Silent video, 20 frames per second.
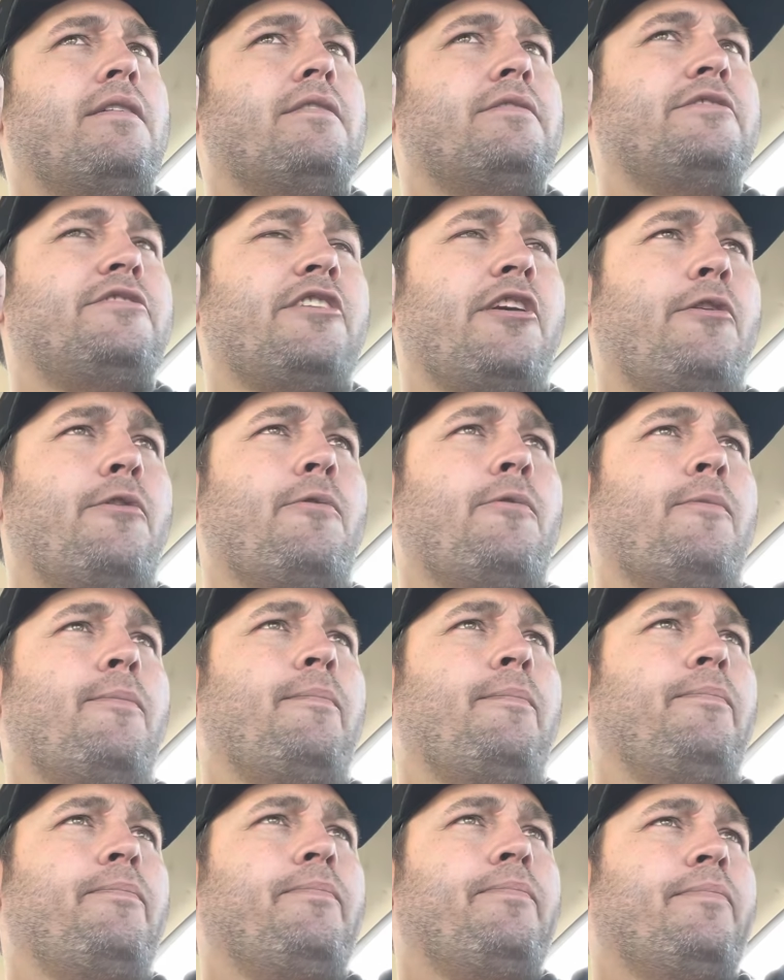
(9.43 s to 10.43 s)
So,
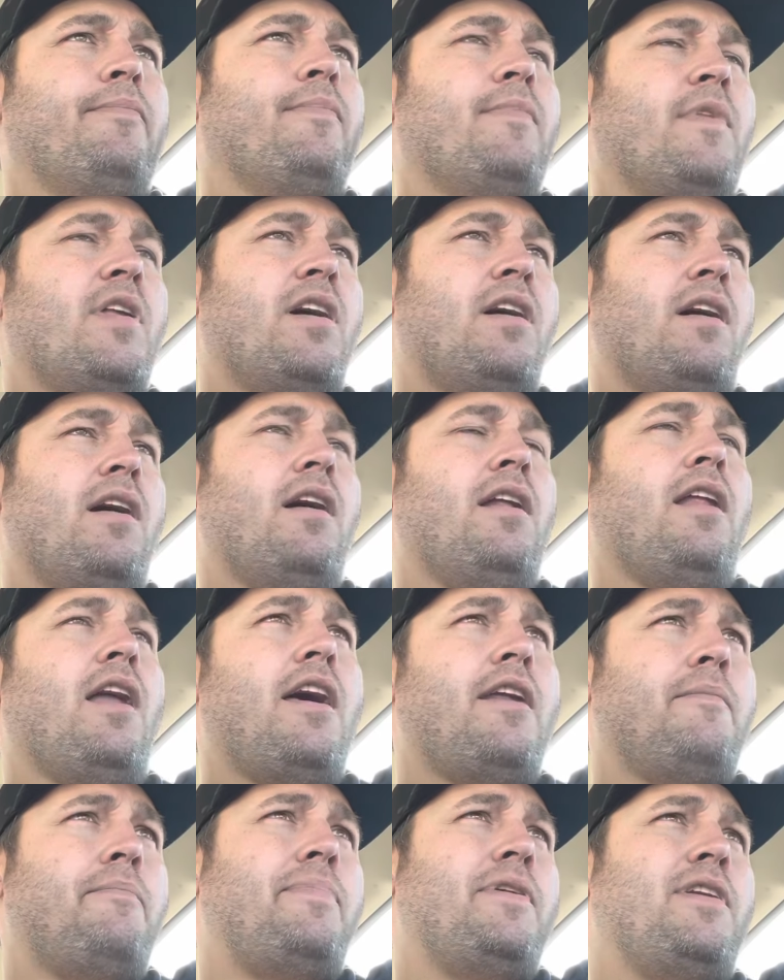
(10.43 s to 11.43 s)
a
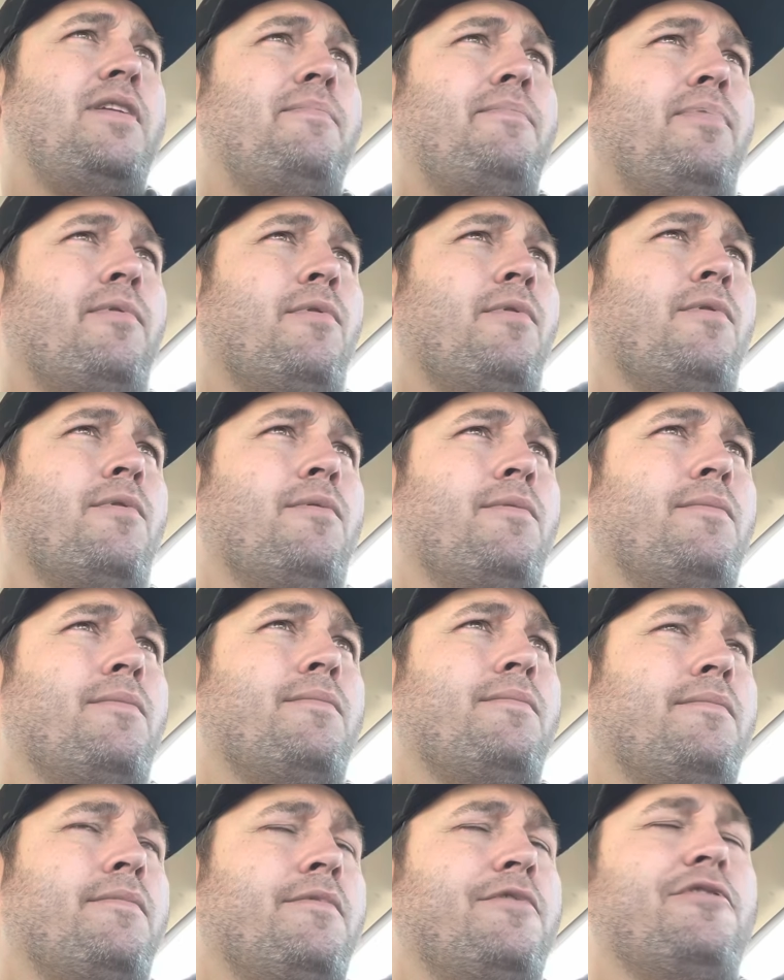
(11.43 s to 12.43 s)
lot of people
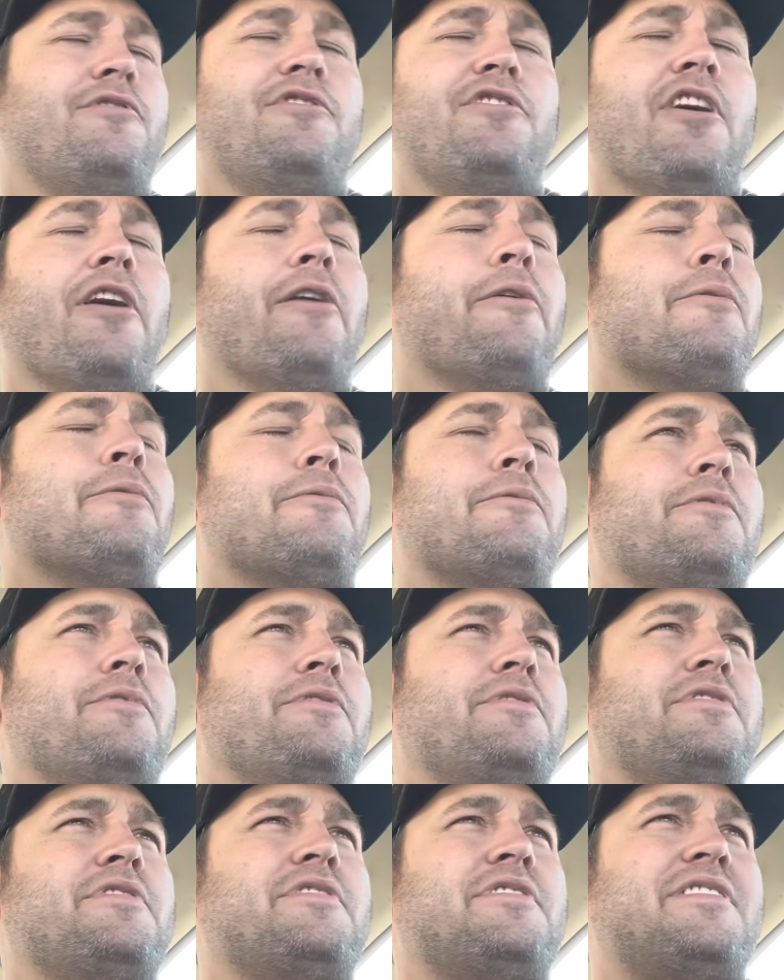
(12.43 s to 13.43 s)

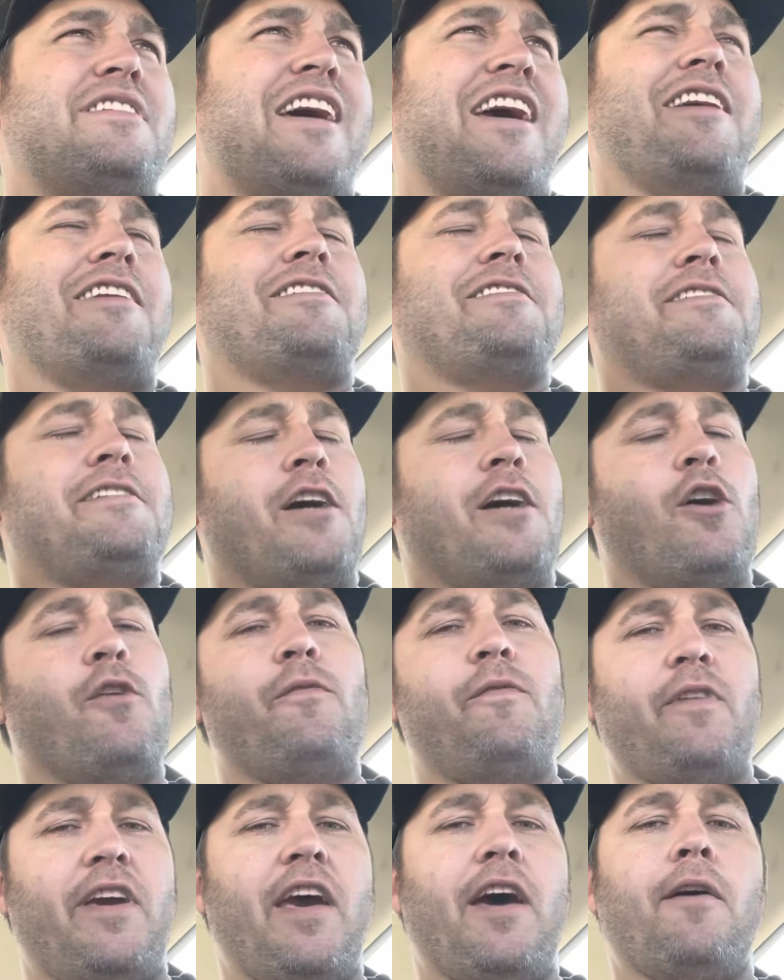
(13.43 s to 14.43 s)
don't take
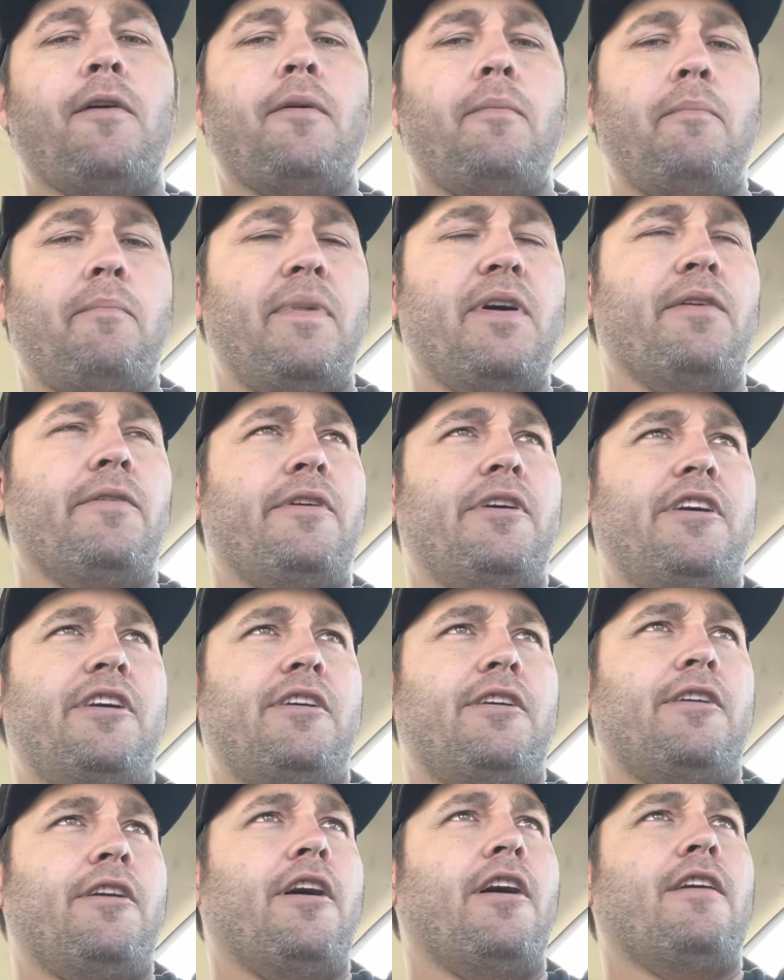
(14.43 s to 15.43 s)
self-accountability
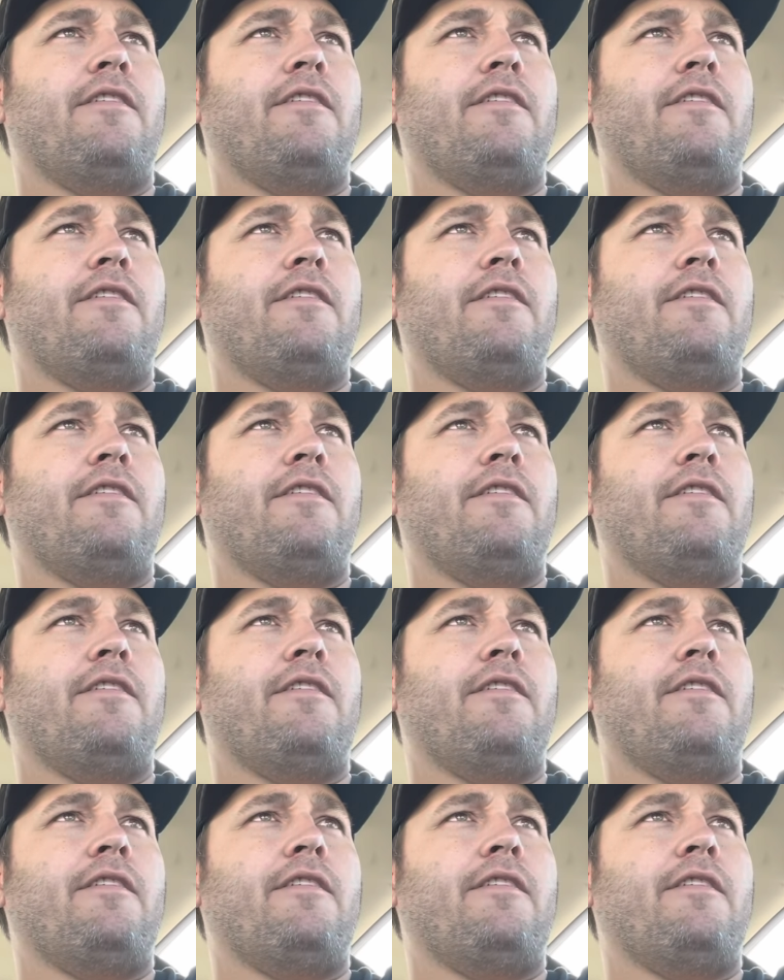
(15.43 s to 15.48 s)
enough.